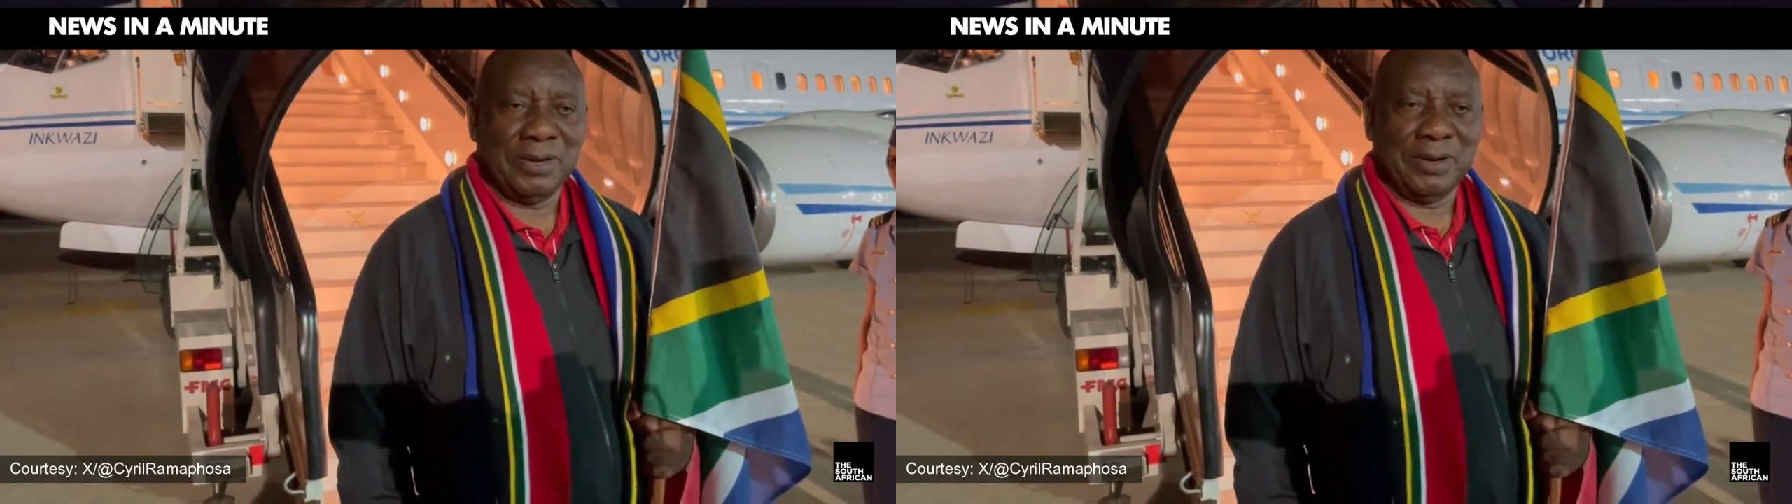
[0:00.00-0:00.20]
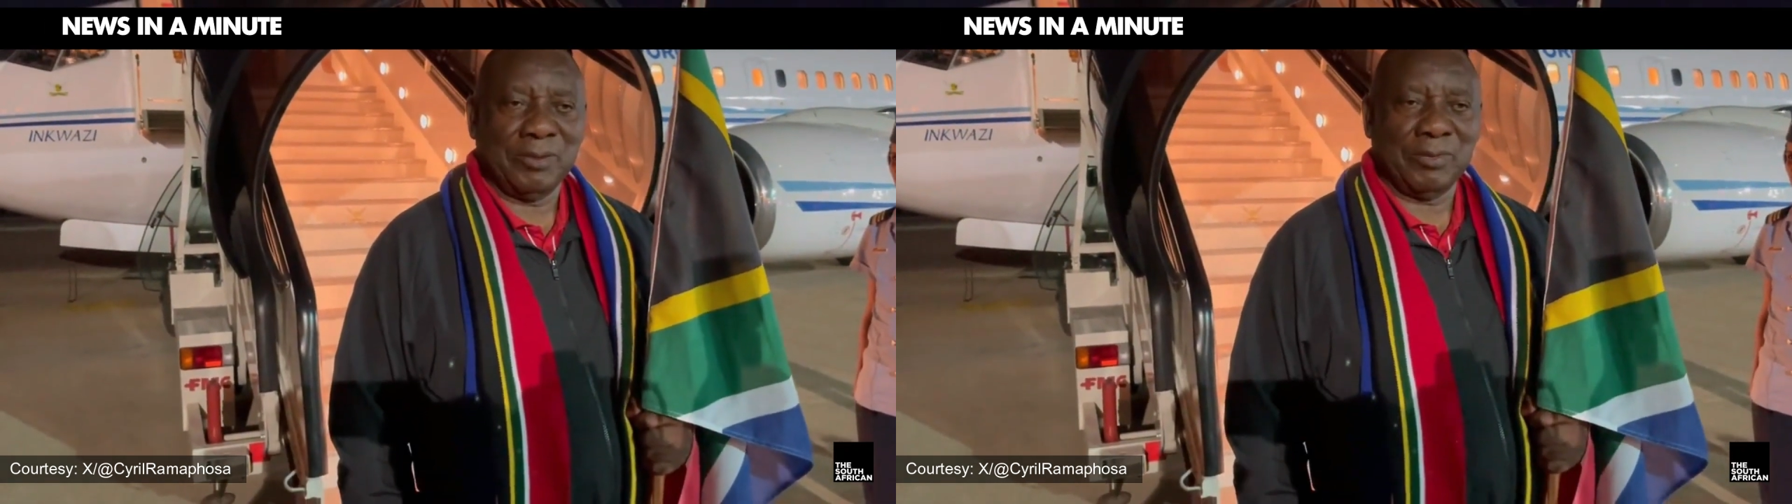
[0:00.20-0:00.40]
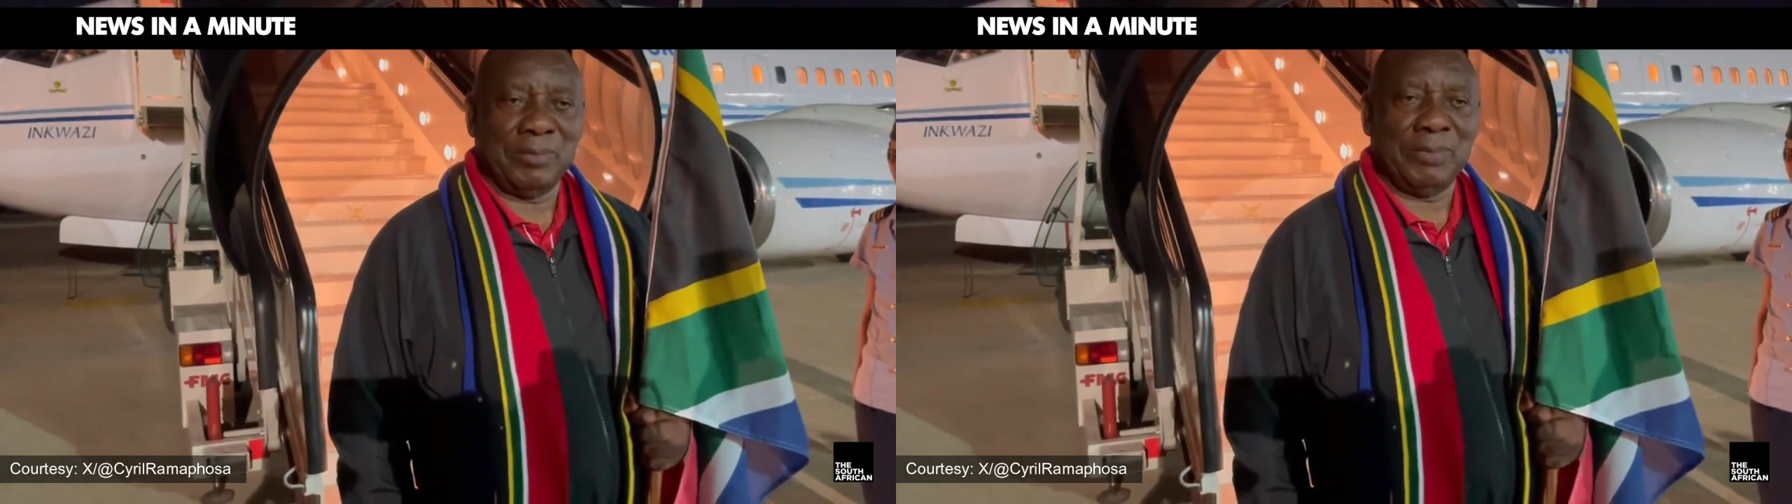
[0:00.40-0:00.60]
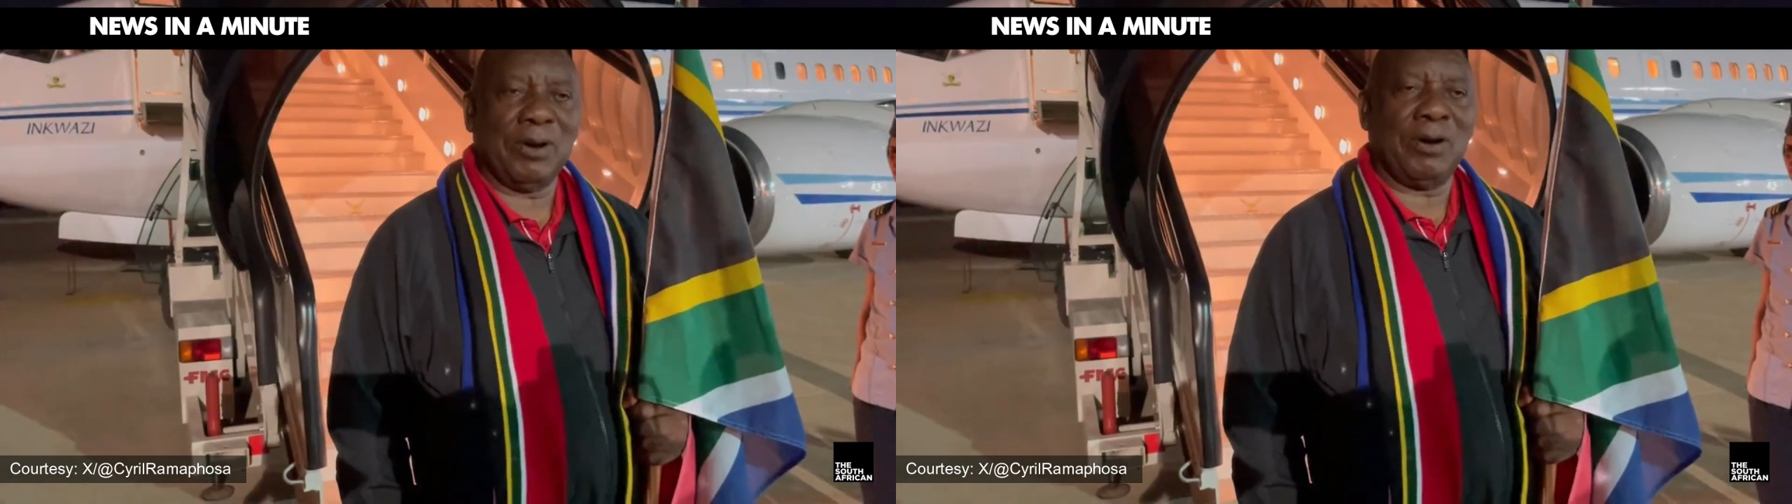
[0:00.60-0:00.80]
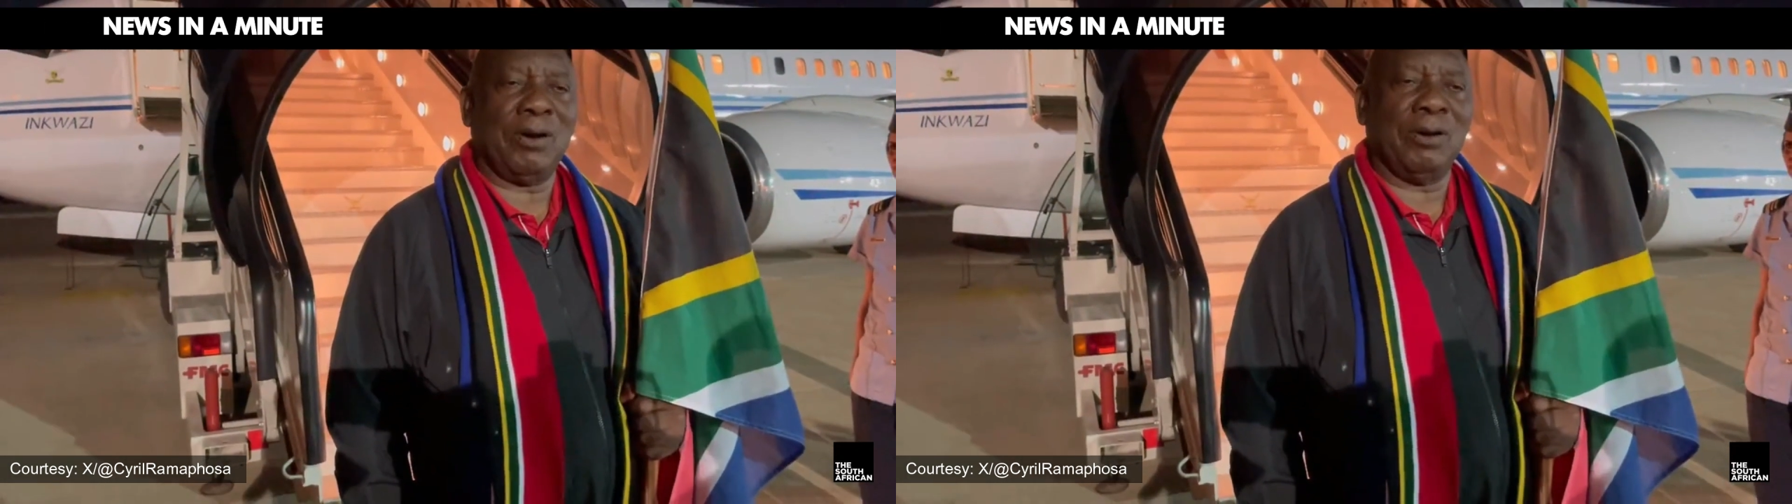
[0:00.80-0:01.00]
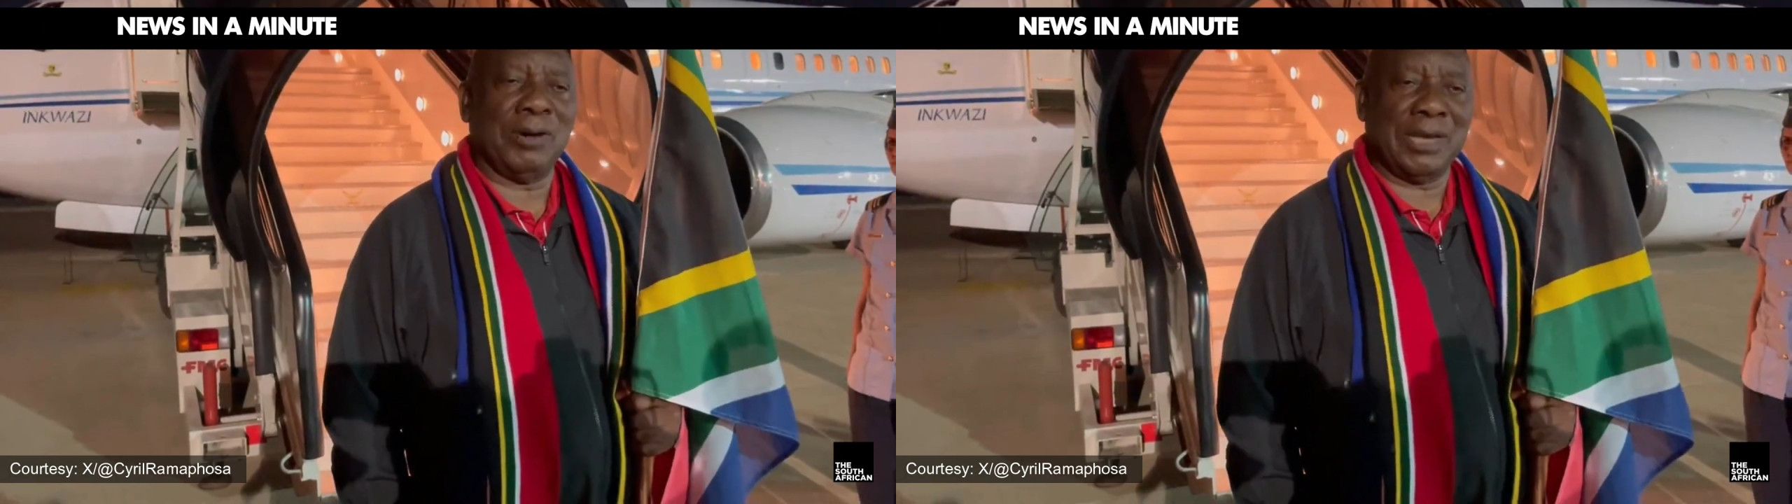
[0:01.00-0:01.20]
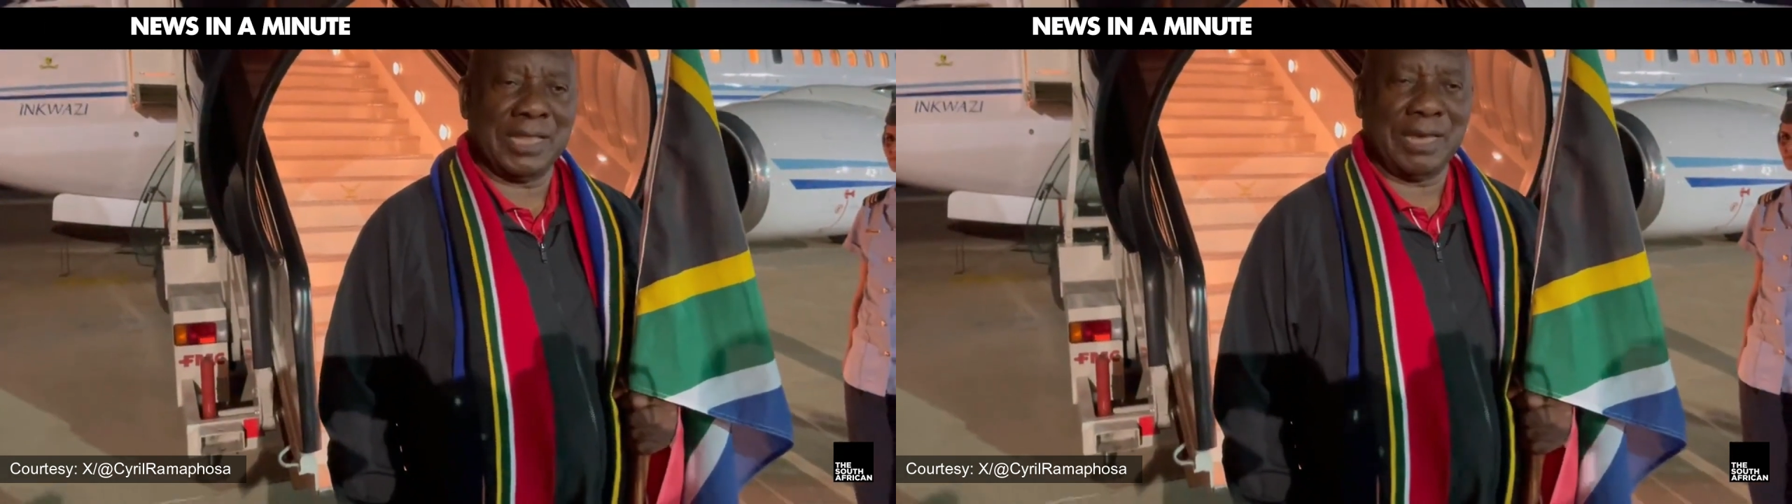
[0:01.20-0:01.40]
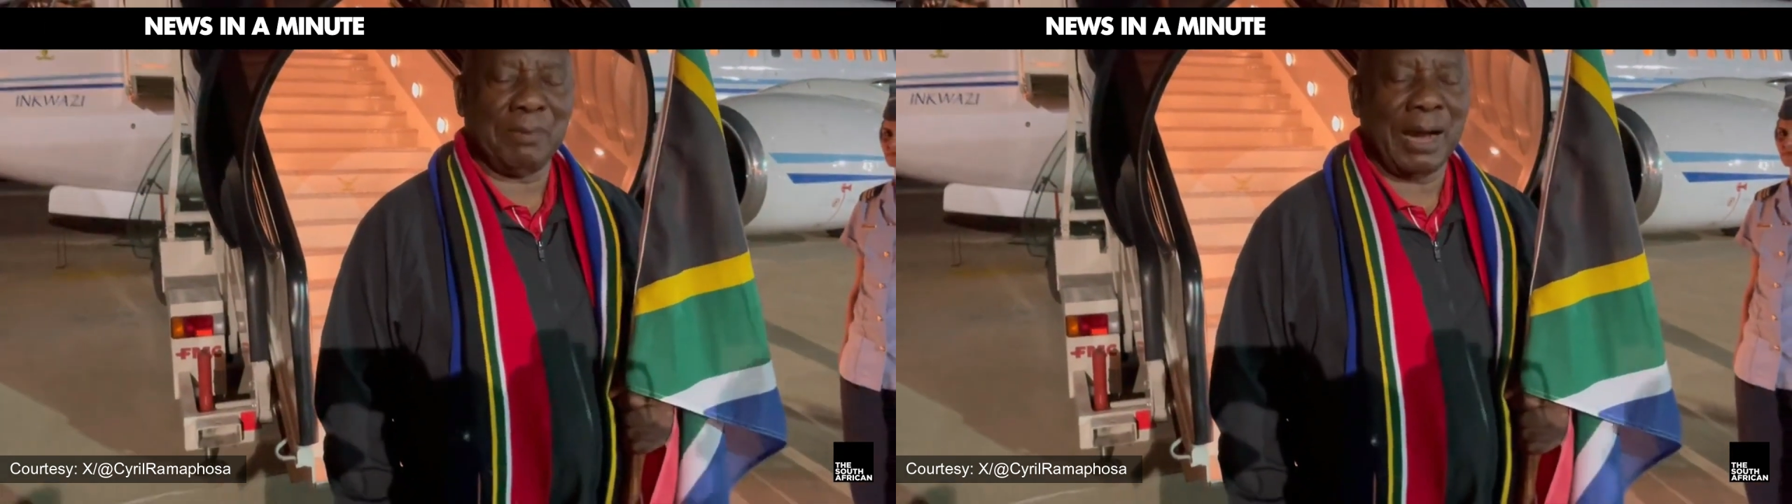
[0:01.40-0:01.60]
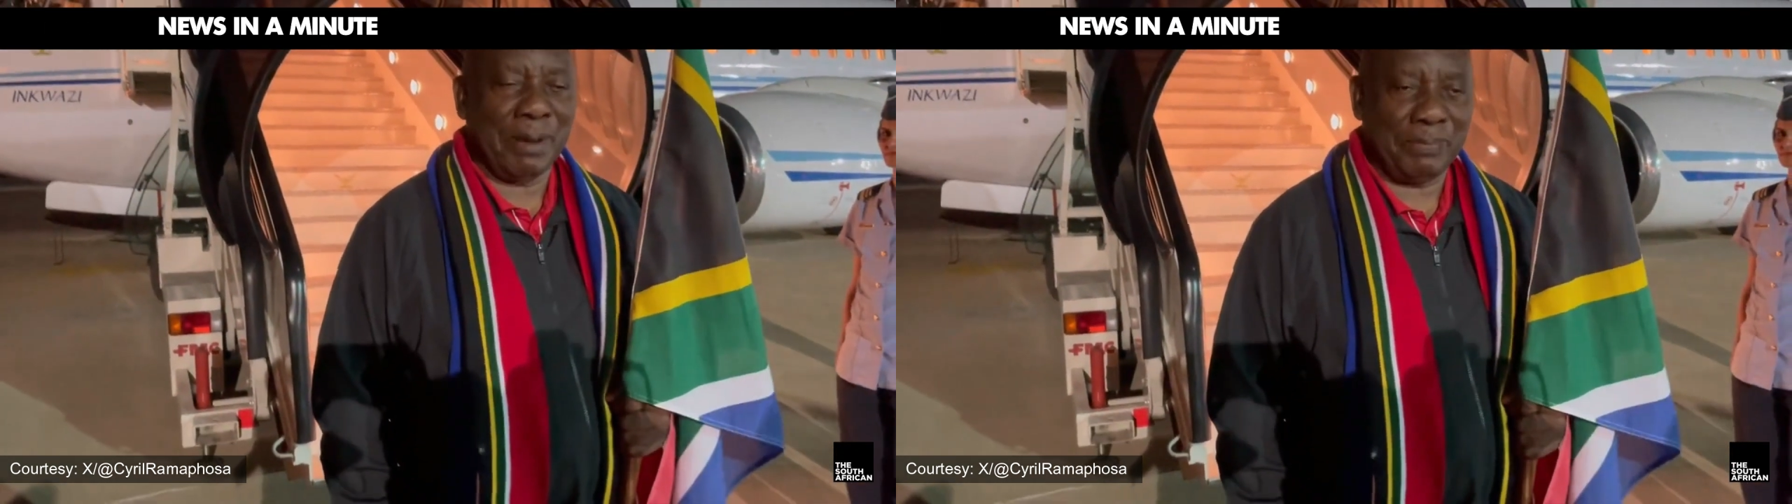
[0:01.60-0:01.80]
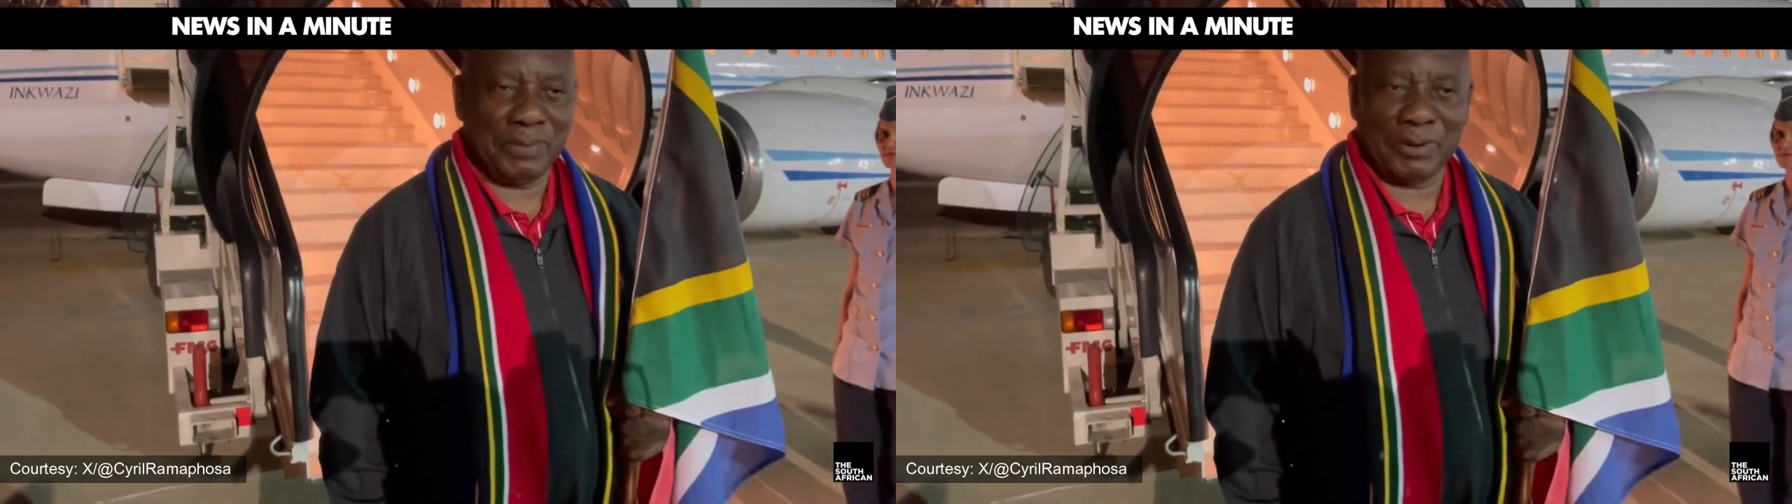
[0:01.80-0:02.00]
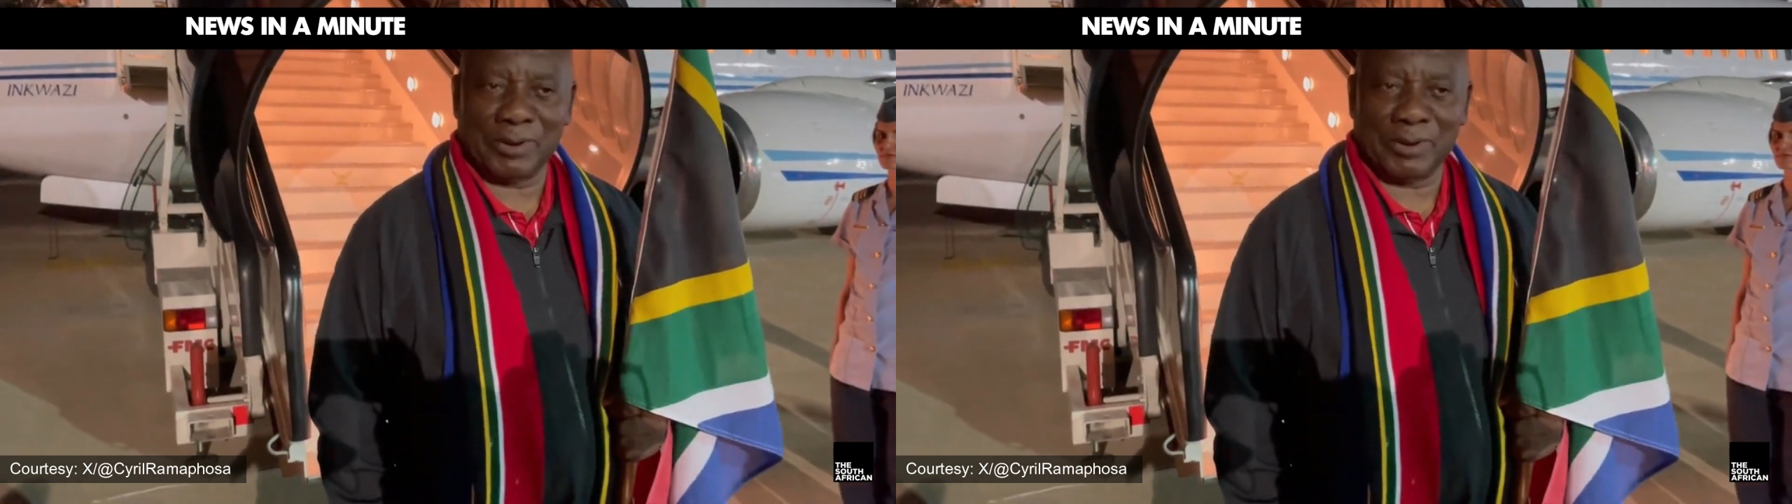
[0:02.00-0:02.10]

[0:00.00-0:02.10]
of the Springboks Rugby World Cup win.